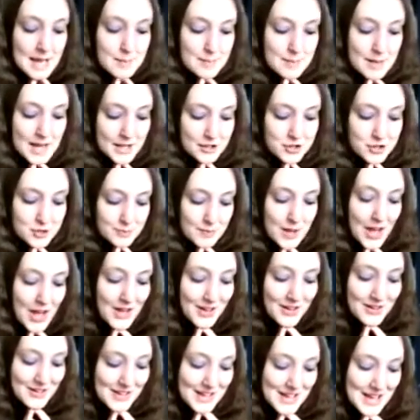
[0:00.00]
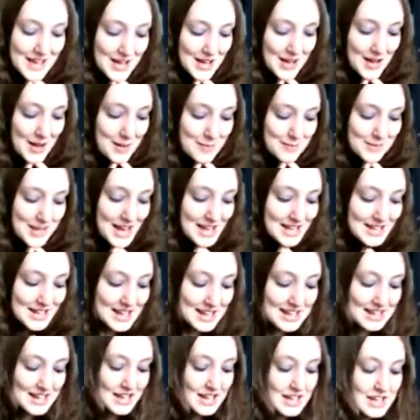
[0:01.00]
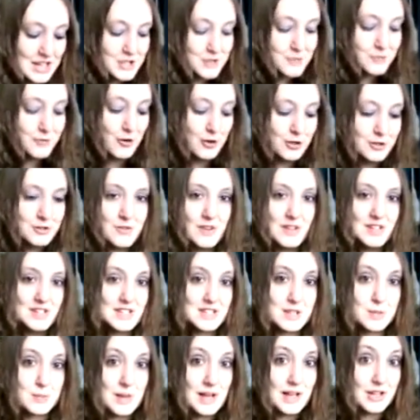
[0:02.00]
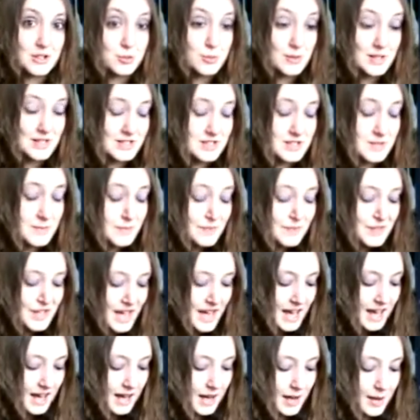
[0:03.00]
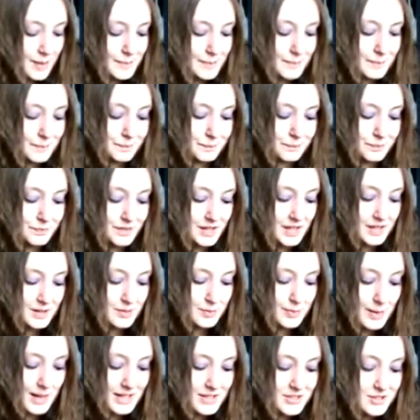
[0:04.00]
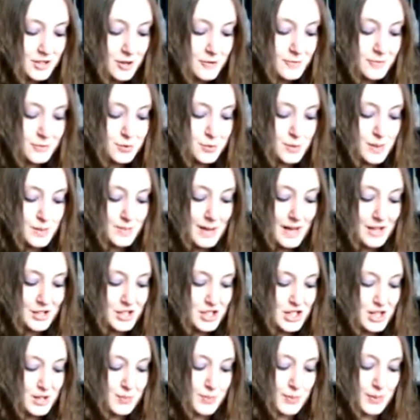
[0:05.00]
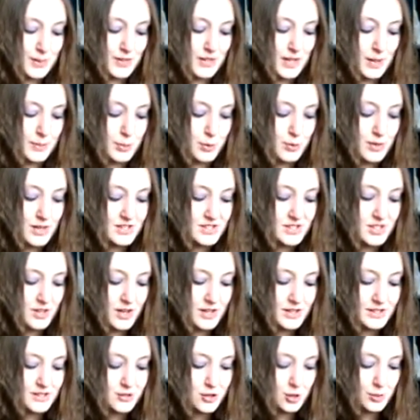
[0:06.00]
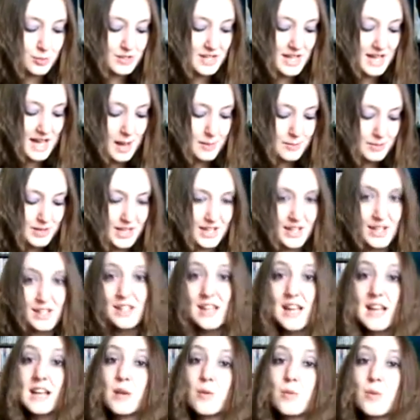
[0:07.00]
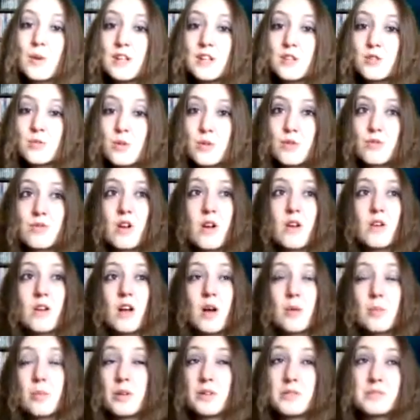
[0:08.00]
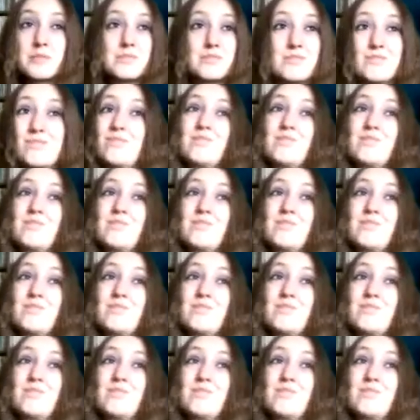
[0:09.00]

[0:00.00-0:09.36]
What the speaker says: lame match. Kelly and Alicia Fox versus the Bella Twins. Bellas go for twin magic, but that Perez guy stops it happening, and Kelly wins with a roll-up.